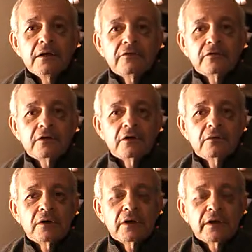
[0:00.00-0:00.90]

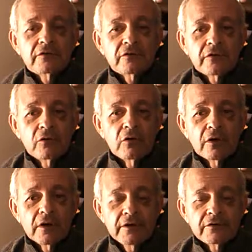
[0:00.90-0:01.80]
So that's what the
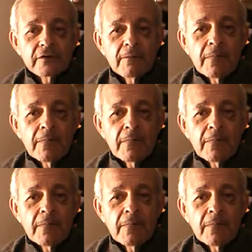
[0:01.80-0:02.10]
world is.